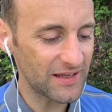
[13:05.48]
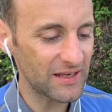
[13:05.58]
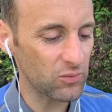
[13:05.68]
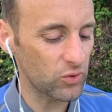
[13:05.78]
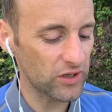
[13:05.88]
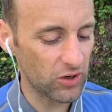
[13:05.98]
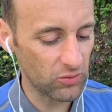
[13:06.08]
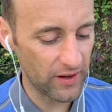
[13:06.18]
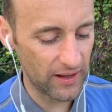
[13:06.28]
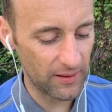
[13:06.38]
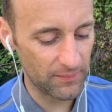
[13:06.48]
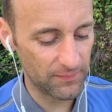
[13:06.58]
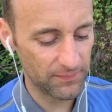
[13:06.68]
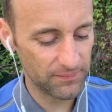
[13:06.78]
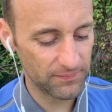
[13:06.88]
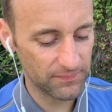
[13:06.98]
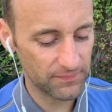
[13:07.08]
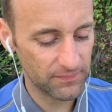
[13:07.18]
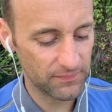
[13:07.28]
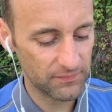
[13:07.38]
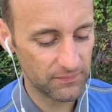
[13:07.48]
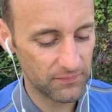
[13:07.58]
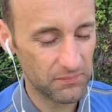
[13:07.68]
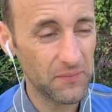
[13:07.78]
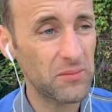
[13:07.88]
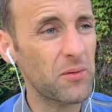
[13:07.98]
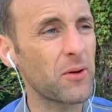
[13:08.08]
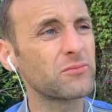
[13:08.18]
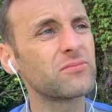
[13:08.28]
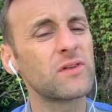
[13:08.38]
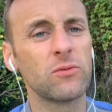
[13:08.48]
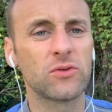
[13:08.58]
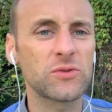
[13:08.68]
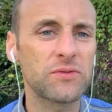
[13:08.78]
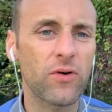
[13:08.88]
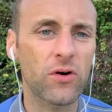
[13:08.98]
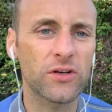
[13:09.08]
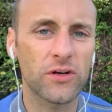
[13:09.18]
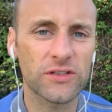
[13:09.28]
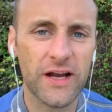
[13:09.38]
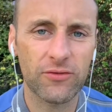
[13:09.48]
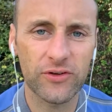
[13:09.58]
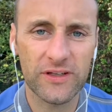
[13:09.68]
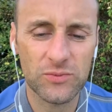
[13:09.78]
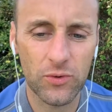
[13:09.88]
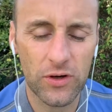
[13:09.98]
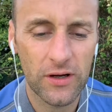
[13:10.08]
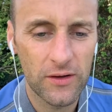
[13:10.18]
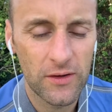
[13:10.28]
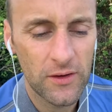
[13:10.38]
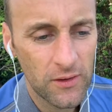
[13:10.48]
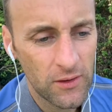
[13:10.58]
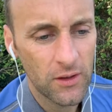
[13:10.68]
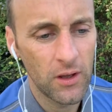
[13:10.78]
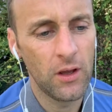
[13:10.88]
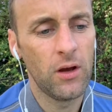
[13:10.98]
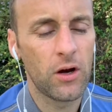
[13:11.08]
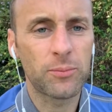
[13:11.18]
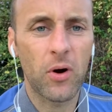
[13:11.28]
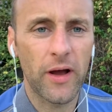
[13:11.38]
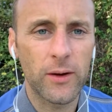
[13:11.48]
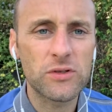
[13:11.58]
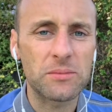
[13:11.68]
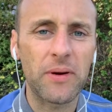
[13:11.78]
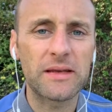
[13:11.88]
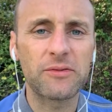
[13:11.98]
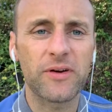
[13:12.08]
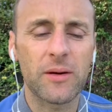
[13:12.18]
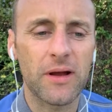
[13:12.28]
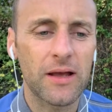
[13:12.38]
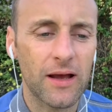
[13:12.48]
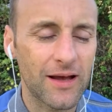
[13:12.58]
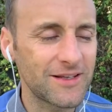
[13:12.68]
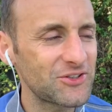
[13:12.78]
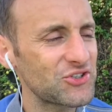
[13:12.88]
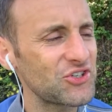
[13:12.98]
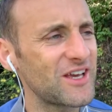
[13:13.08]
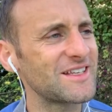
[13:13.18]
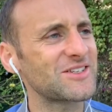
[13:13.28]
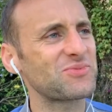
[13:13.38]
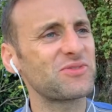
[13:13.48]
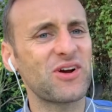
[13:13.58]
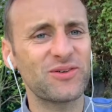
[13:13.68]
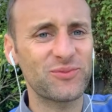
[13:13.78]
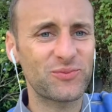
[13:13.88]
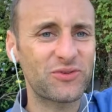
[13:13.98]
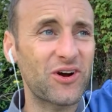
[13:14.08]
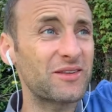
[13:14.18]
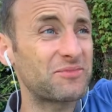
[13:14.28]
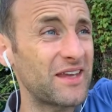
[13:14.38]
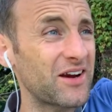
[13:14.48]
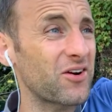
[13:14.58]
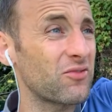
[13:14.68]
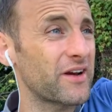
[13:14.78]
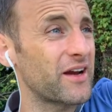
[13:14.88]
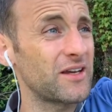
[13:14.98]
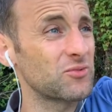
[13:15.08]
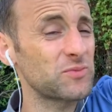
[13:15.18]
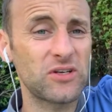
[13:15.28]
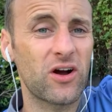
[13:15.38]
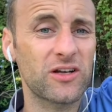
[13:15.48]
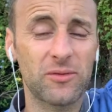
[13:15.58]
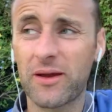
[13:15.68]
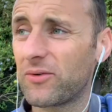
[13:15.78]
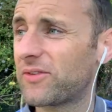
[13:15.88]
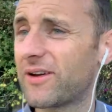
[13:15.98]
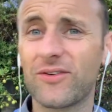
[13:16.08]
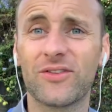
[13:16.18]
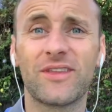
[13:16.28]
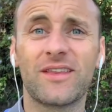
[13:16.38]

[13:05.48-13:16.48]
little while ago, maybe about 2 months before I started writing this book, I bought a house in Ballyferma. Jesus, we've got a digger over here. He must be knocking the mountain down,